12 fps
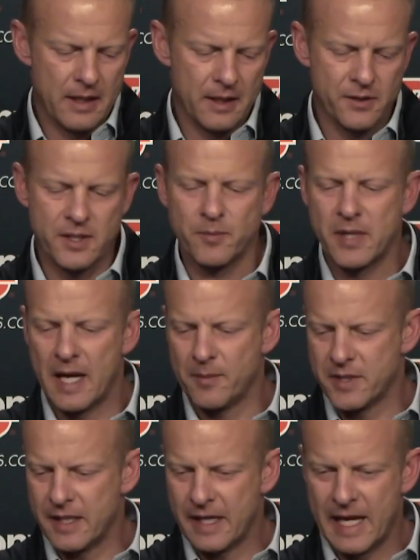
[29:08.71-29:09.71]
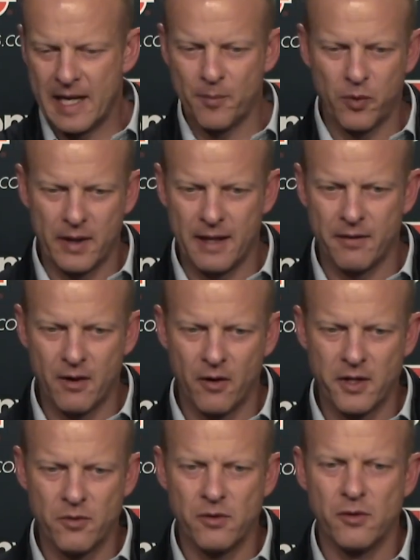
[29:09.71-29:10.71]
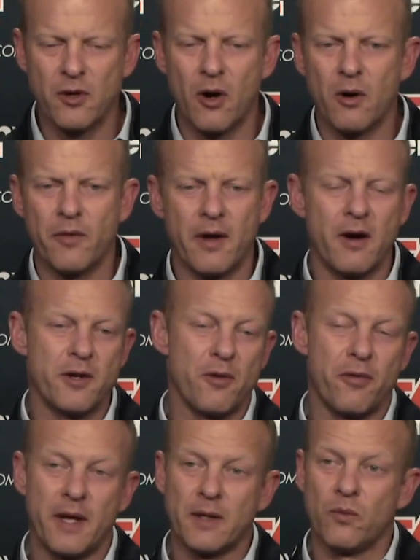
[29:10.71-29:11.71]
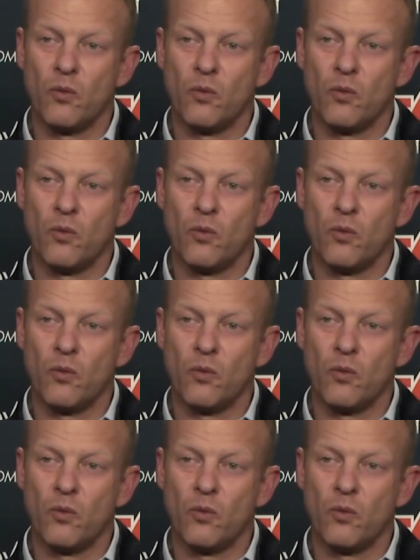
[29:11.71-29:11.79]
Sometimes in a game plan, though, you go in there and you think